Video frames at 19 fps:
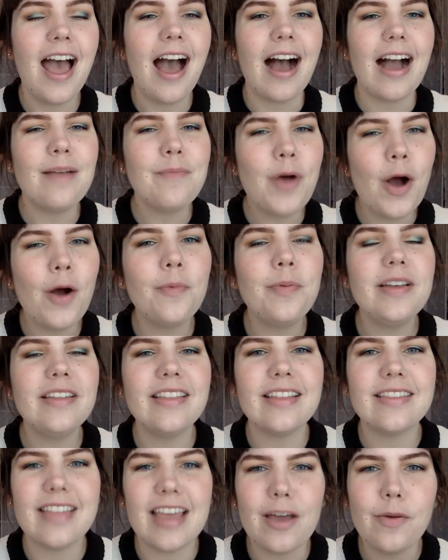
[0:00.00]
I'm hoping
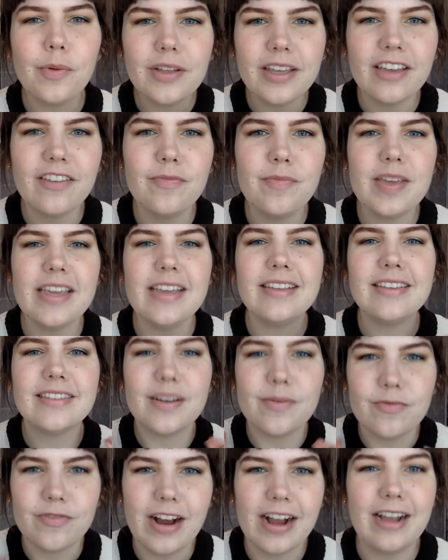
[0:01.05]
that they will give me
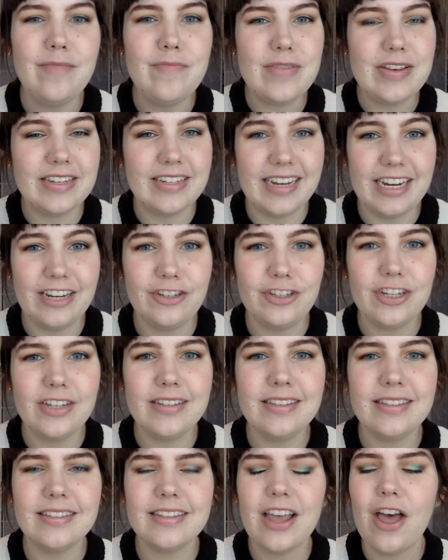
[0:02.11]
some
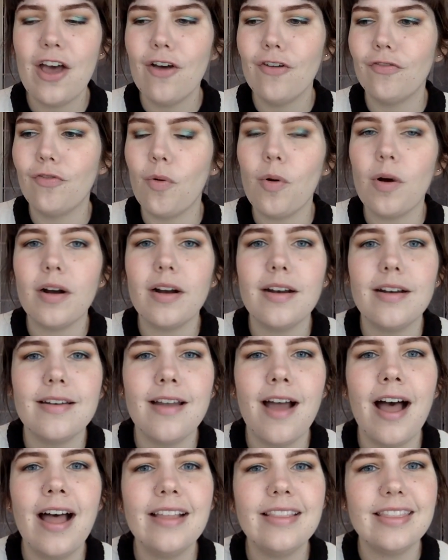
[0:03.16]
recommendations for
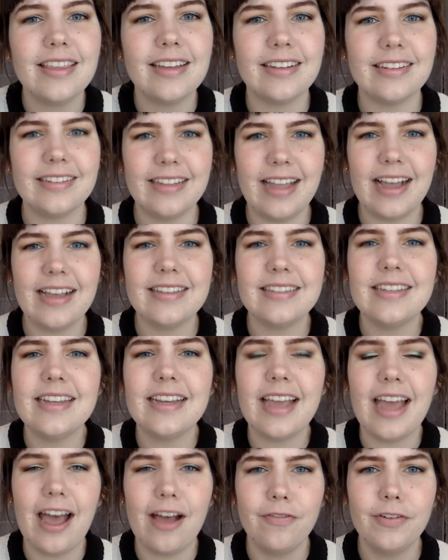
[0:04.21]
not the
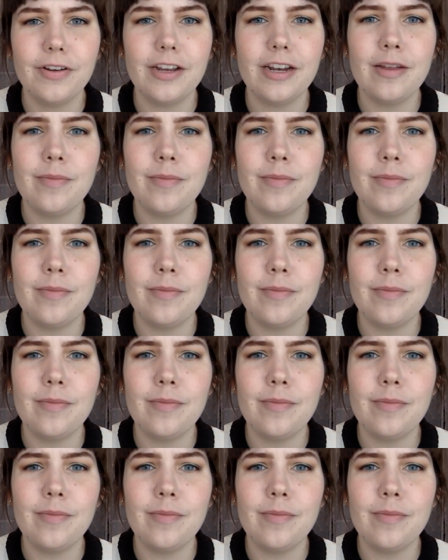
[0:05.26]
classic African